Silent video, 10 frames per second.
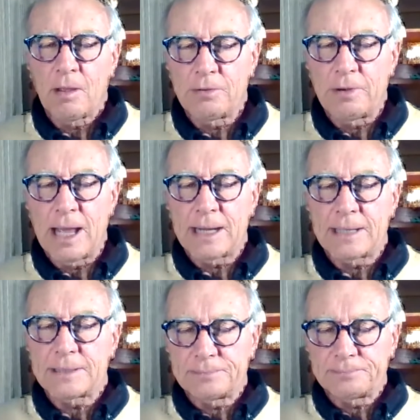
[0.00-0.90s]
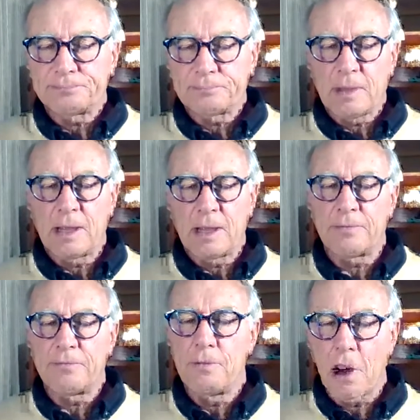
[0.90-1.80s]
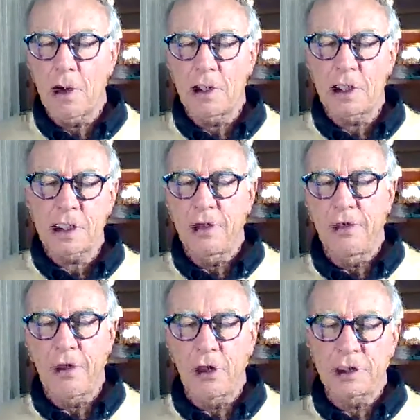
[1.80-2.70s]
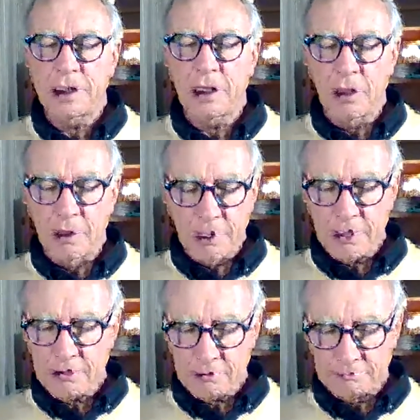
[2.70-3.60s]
Relax. In a few moments, focusing on the breath.